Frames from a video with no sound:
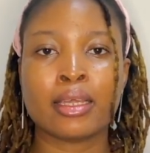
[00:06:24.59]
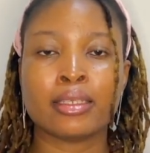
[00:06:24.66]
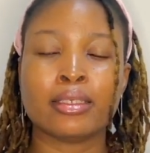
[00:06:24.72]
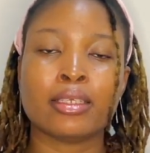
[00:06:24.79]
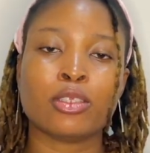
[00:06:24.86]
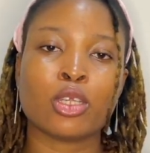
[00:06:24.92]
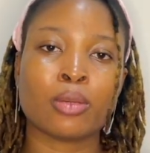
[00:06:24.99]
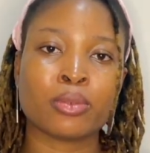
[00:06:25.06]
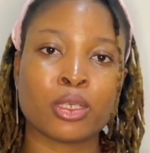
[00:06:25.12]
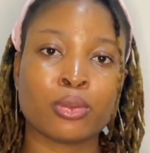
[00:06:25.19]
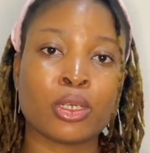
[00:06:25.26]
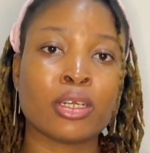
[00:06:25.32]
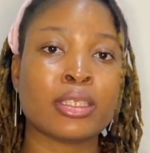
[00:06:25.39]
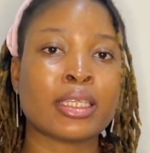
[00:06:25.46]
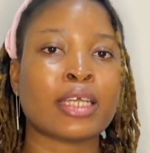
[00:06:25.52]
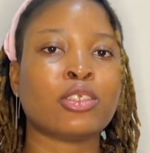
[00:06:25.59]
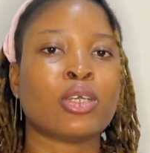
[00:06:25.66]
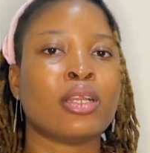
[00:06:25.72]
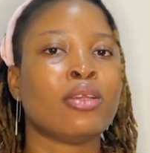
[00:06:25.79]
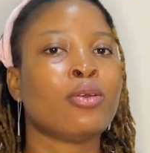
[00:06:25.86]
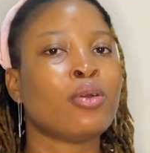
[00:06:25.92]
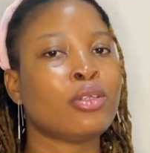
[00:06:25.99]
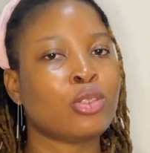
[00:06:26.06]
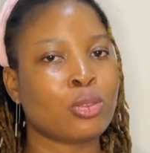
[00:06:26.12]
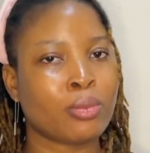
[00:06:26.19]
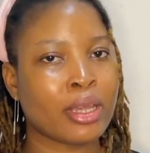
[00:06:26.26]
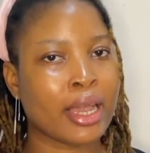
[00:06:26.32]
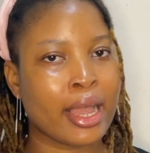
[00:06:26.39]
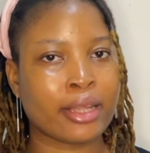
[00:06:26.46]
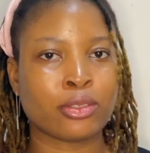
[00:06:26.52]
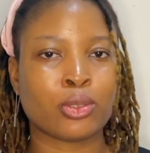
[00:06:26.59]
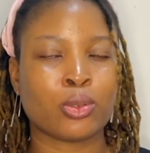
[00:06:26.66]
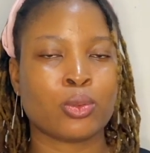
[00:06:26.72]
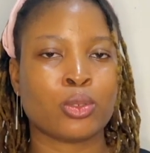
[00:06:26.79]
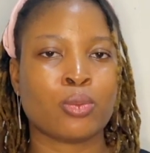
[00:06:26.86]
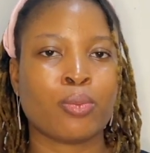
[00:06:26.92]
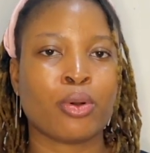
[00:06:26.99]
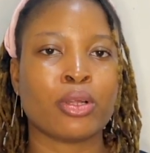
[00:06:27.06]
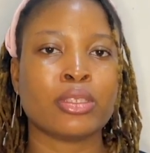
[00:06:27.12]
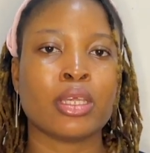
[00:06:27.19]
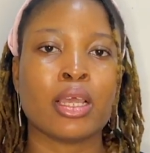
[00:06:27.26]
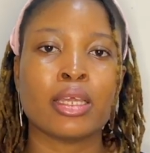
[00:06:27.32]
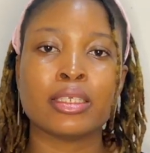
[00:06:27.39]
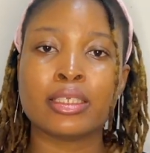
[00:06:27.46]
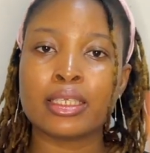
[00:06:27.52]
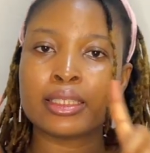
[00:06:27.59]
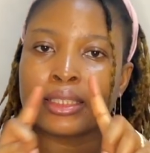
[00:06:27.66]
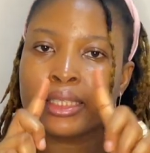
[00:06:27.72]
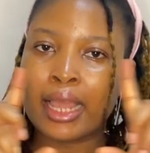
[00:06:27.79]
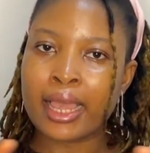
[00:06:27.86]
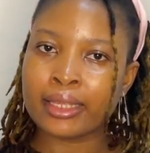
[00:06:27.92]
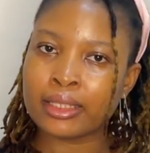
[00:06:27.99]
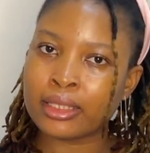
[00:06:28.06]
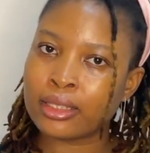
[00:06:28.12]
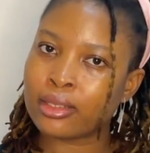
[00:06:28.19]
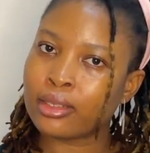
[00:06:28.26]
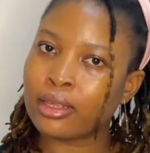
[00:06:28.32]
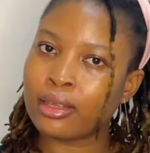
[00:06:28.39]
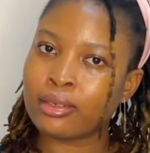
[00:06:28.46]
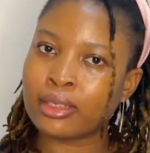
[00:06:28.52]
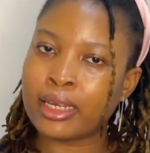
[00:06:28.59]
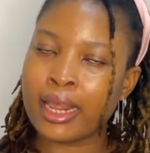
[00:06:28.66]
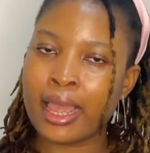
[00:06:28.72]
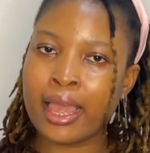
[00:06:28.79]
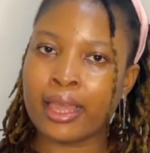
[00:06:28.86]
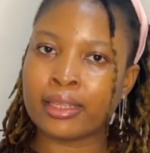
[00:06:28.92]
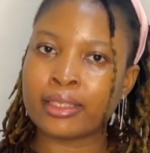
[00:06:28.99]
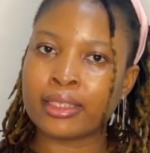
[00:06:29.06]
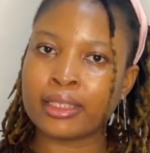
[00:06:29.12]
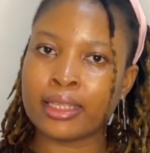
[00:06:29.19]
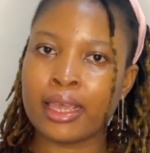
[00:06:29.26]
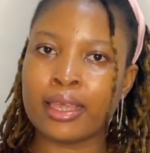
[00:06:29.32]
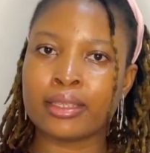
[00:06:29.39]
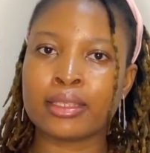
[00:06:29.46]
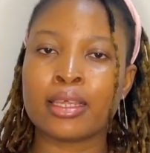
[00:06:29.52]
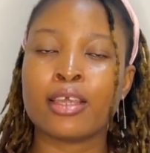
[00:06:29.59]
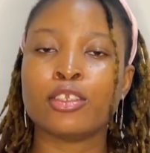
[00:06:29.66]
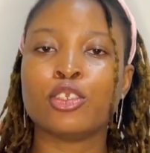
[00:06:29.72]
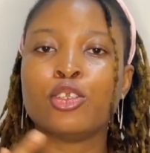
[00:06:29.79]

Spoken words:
the subscription is actually going to be cancelled, but the text there says,